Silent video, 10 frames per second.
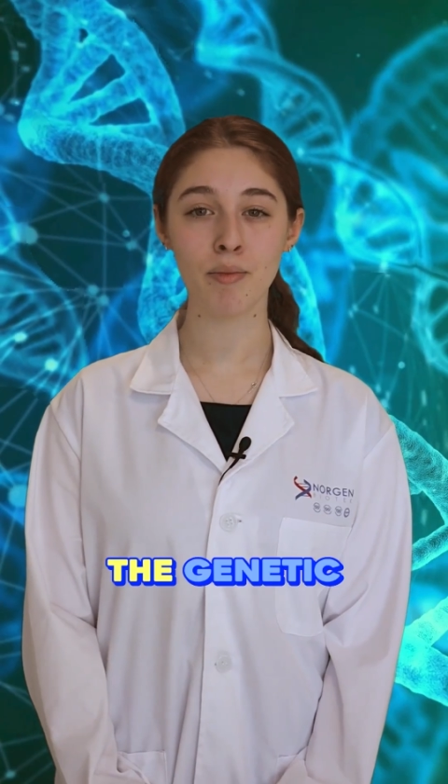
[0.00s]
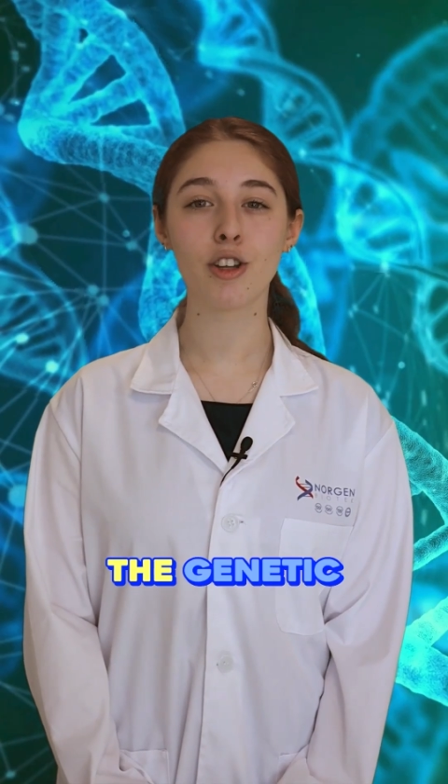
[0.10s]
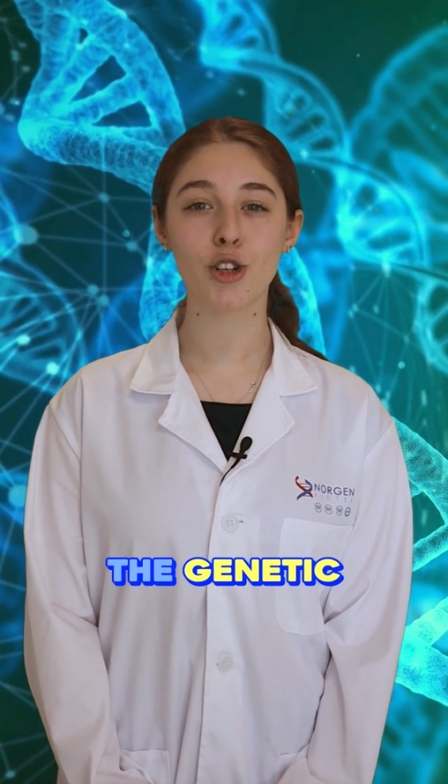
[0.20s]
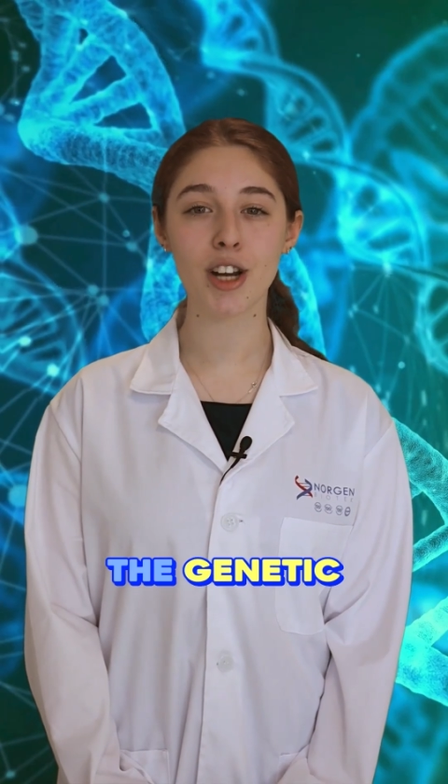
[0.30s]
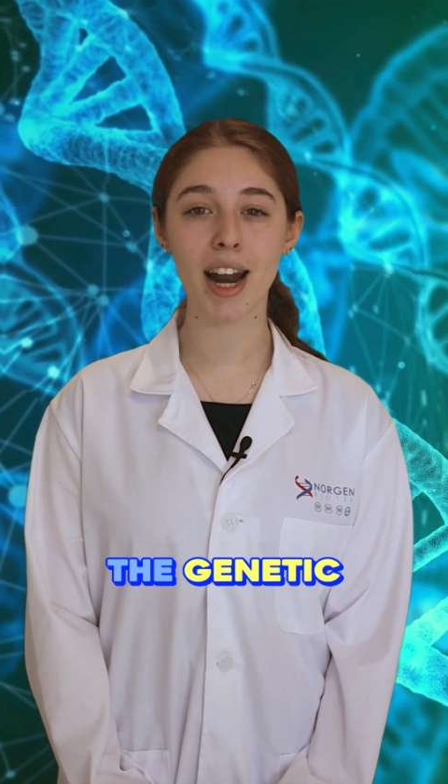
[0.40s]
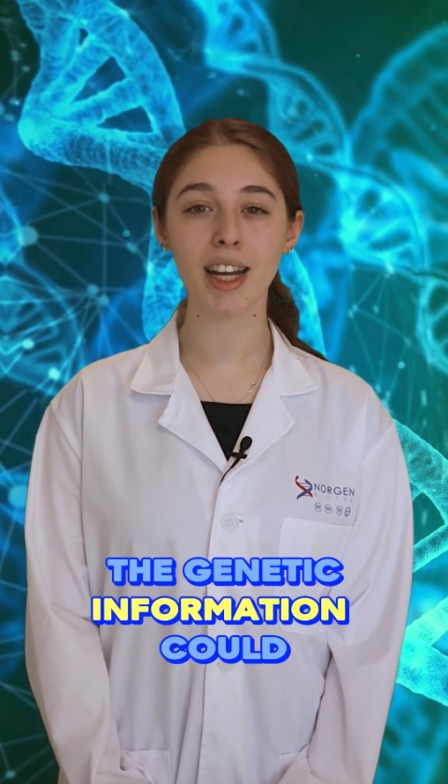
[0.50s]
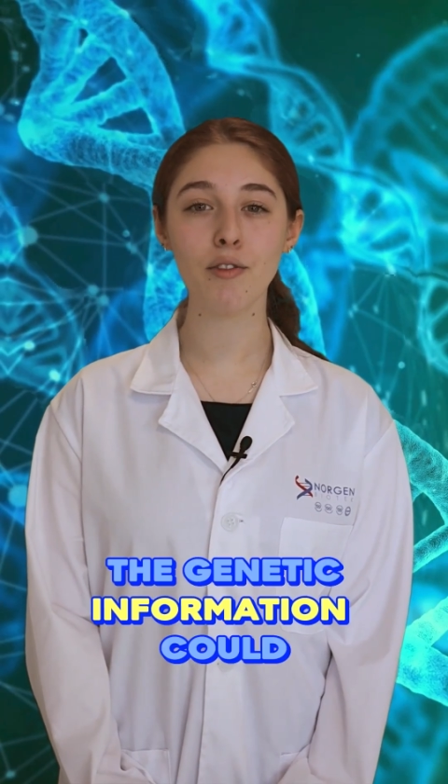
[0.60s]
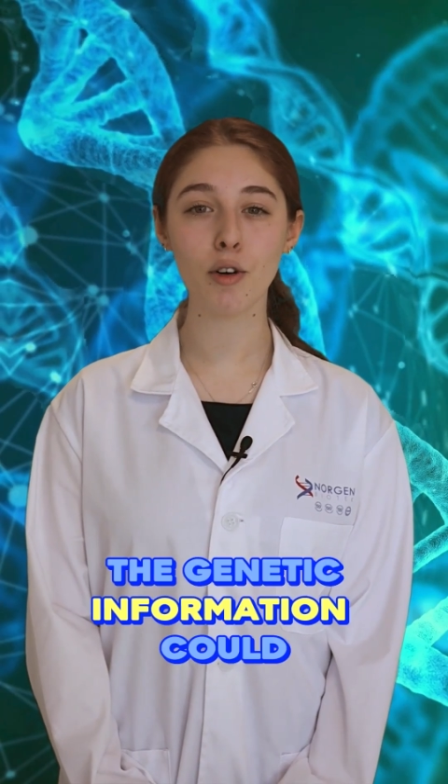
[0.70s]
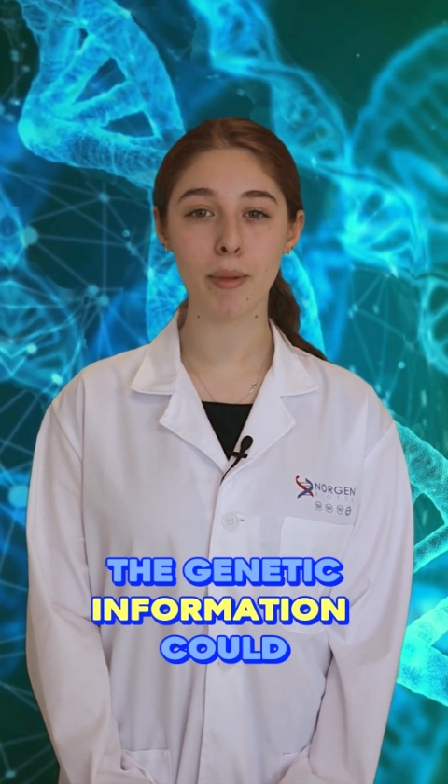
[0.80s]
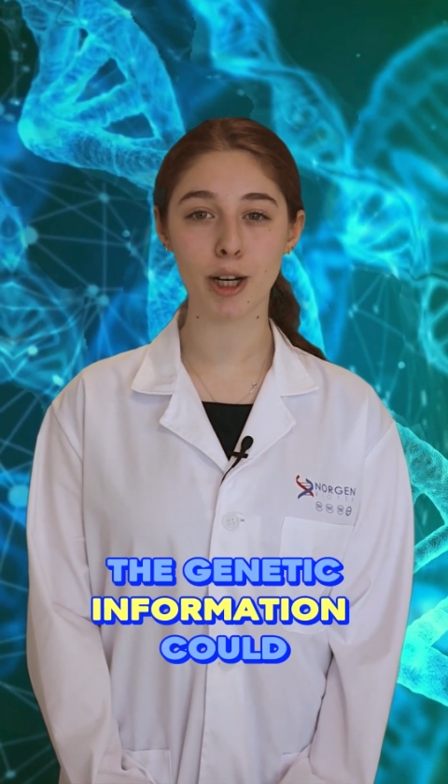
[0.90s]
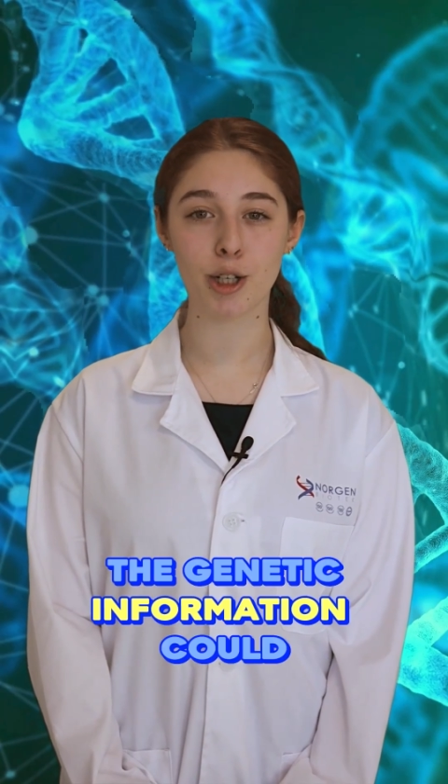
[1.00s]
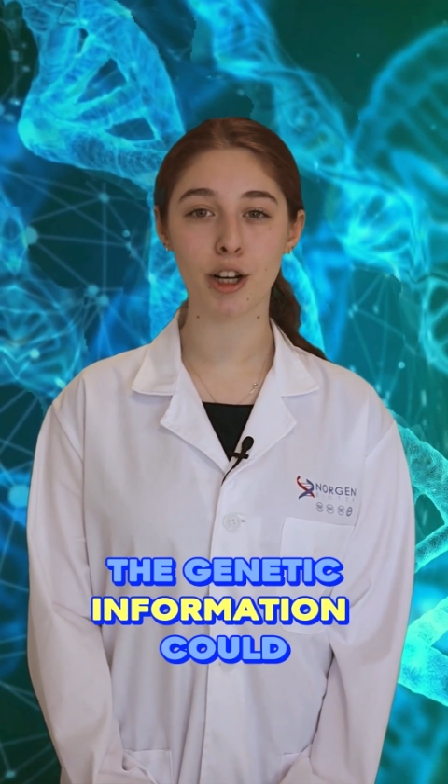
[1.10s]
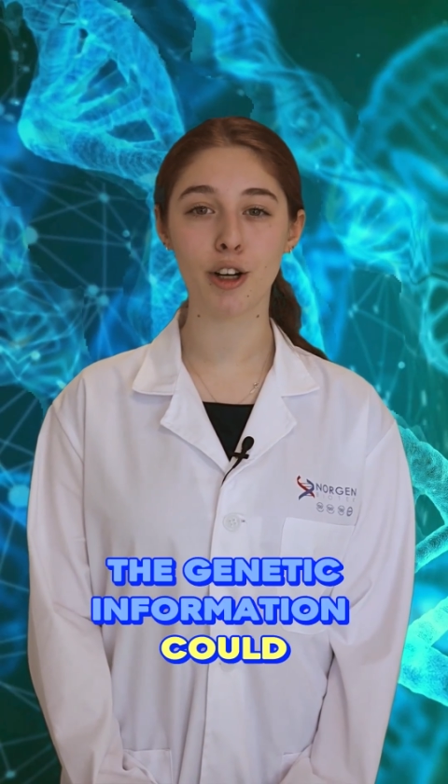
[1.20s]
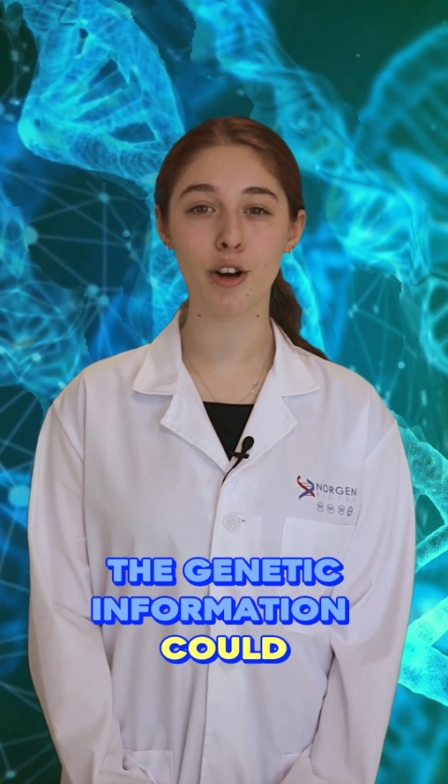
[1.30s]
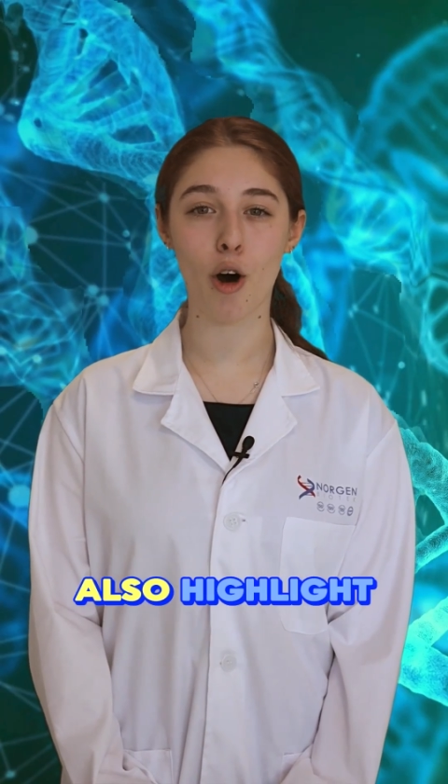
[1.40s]
the genetic information
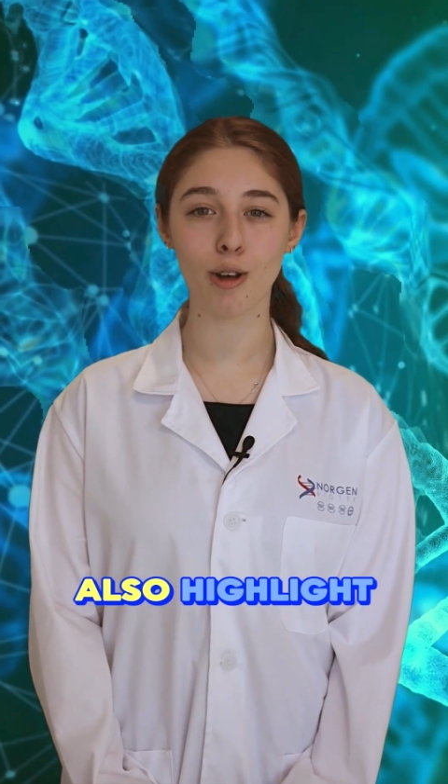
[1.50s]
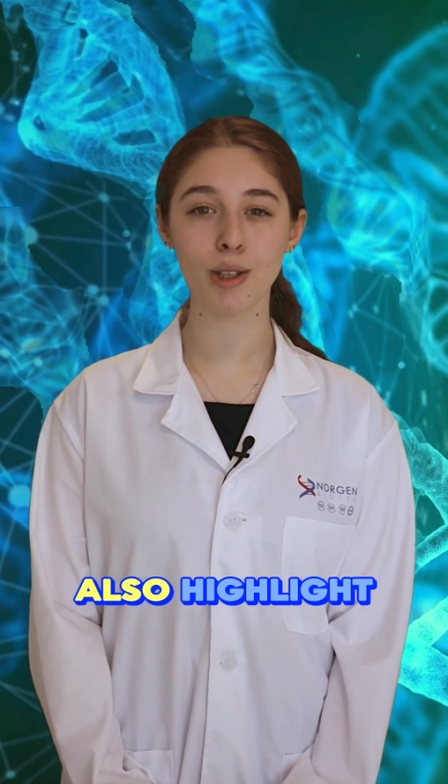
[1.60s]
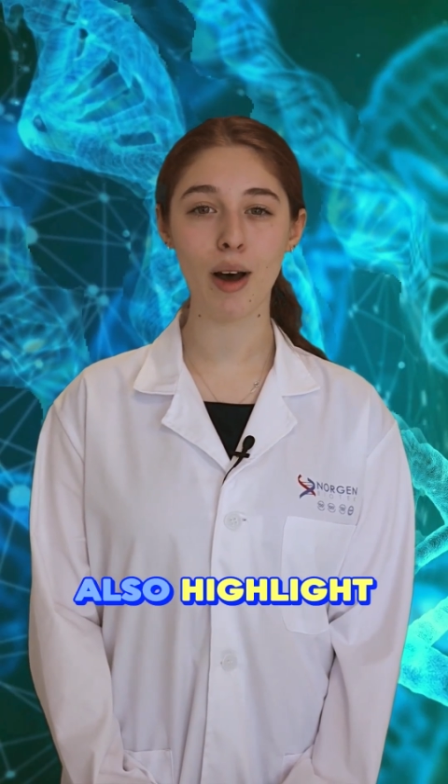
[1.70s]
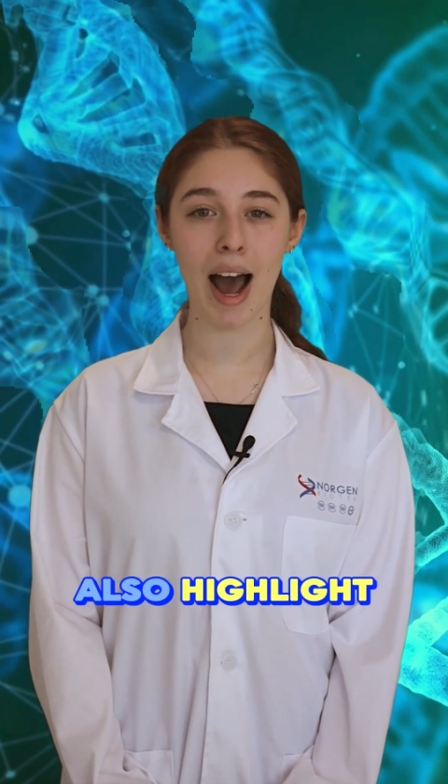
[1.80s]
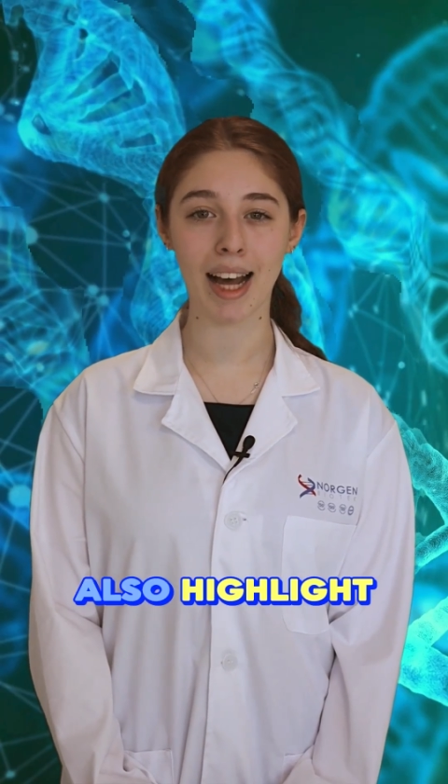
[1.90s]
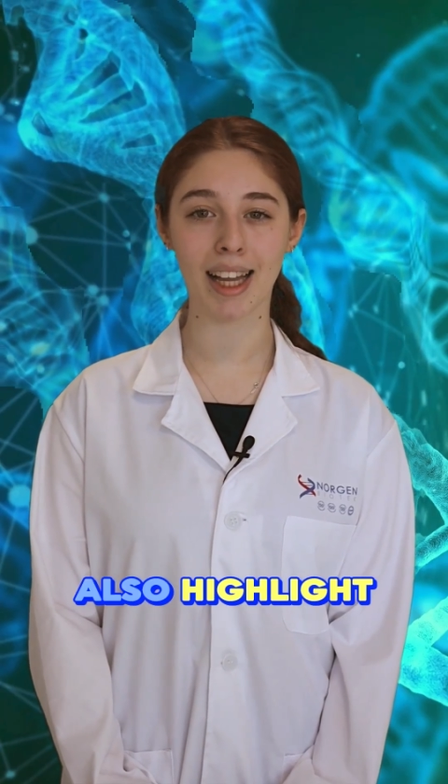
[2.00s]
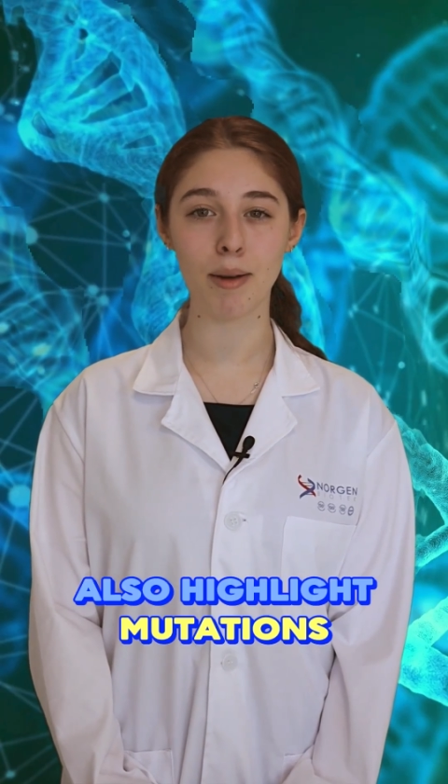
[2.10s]
could also highlight